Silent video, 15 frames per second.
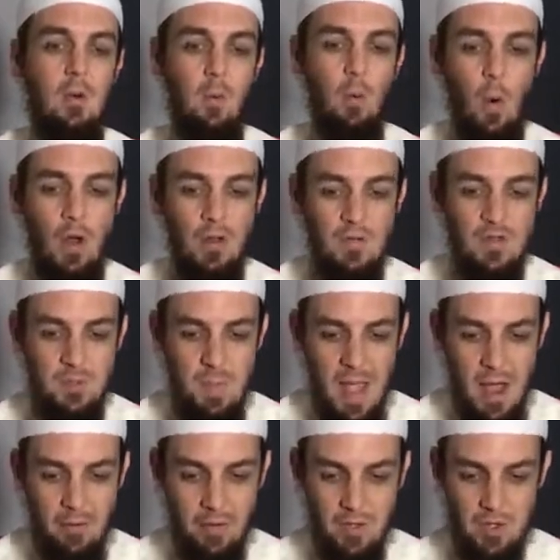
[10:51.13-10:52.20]
one of his
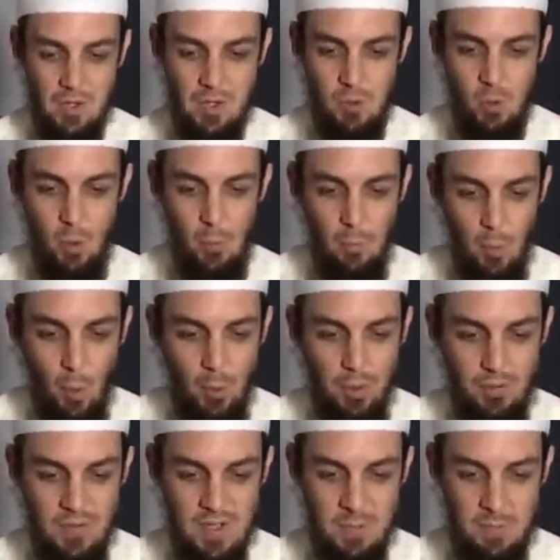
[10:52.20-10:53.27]
parents or both
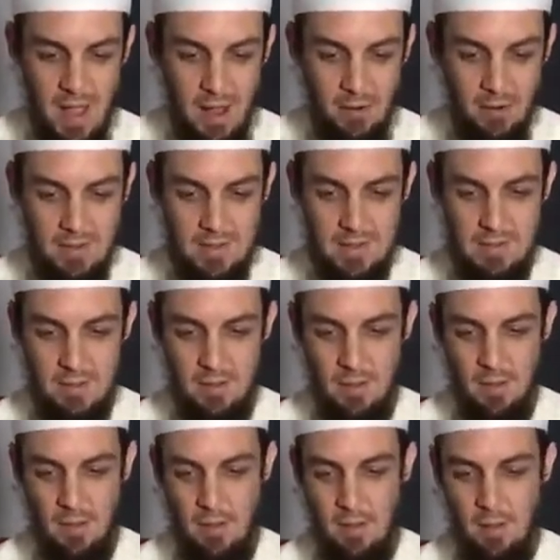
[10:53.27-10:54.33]
of his parents,
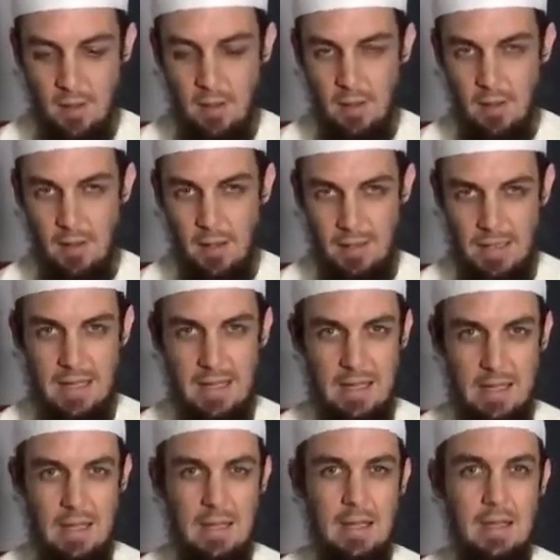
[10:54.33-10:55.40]
and
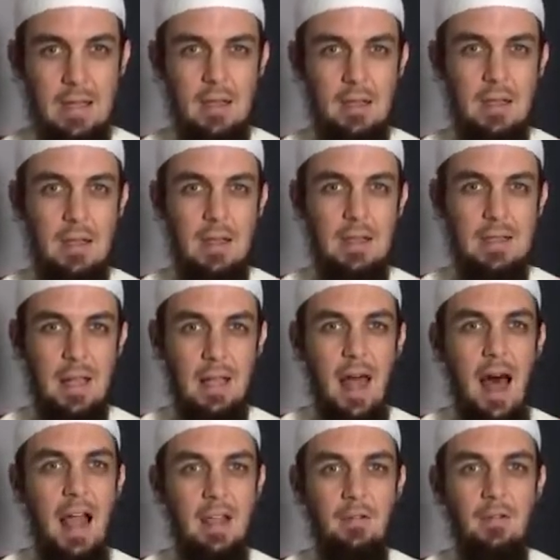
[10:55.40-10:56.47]
he's
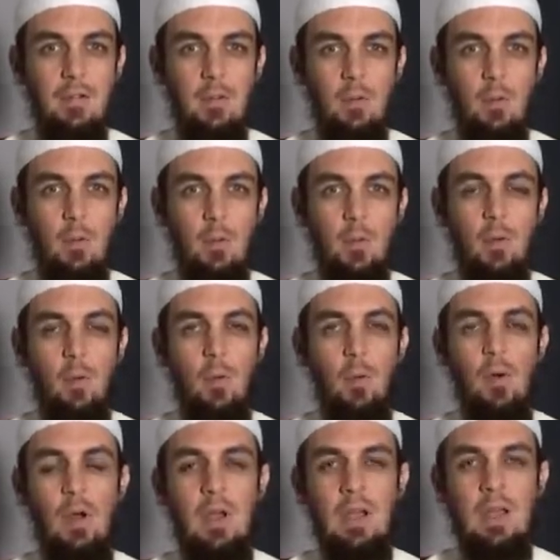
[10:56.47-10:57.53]
alive
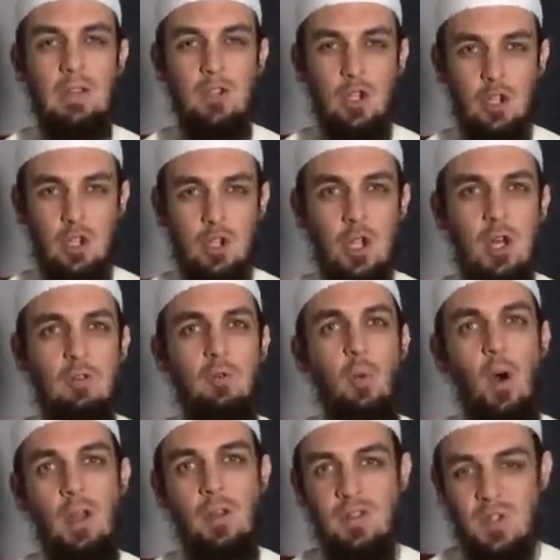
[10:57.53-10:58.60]
to serve
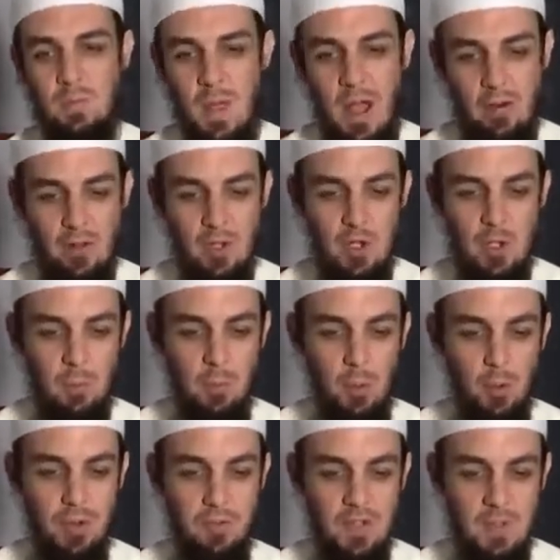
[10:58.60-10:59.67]
one of his parents or
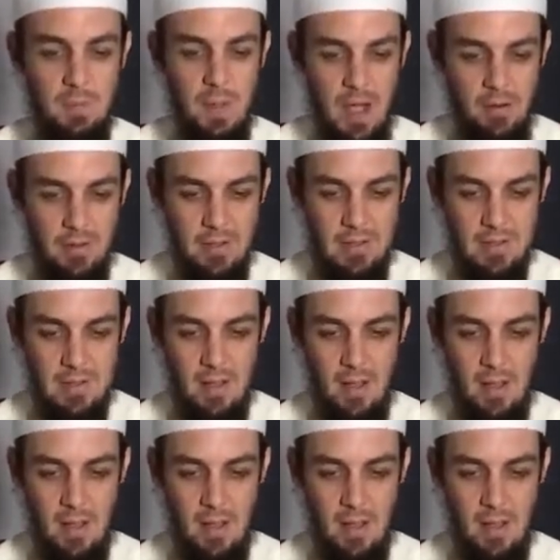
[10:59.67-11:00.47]
both of his parents,